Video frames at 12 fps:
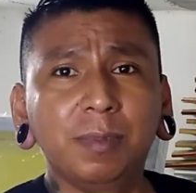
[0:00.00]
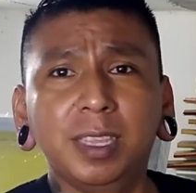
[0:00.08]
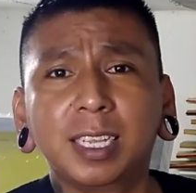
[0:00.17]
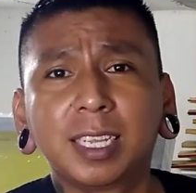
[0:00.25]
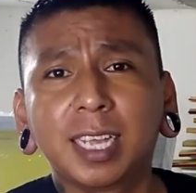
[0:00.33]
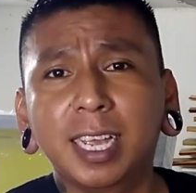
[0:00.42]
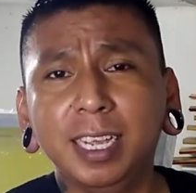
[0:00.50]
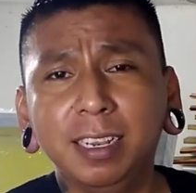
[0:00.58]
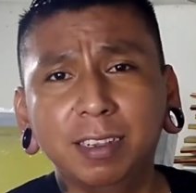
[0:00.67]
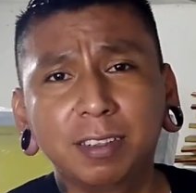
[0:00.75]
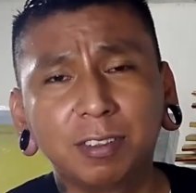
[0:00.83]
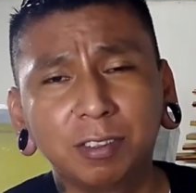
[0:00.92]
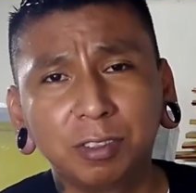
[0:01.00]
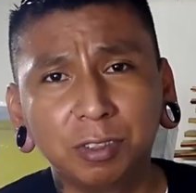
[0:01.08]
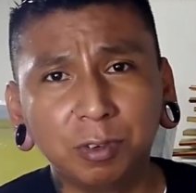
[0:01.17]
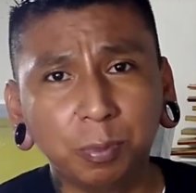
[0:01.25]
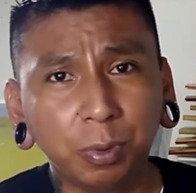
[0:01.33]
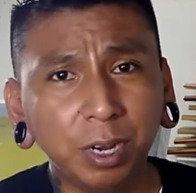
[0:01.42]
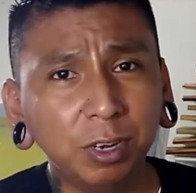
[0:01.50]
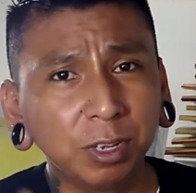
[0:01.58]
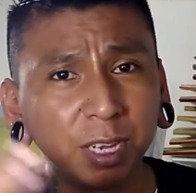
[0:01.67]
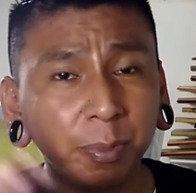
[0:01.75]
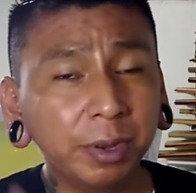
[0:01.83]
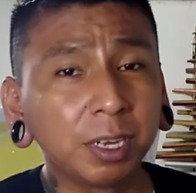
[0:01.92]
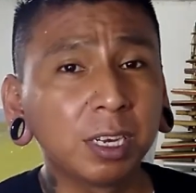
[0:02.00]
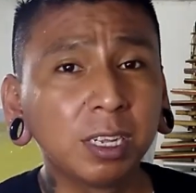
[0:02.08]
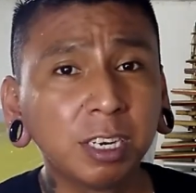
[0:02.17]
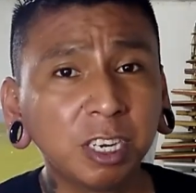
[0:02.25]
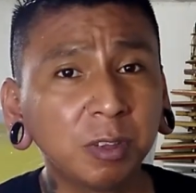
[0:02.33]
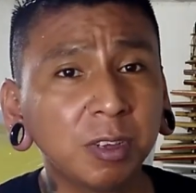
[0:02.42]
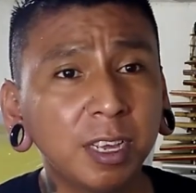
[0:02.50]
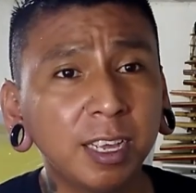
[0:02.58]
design to print and separate the colors,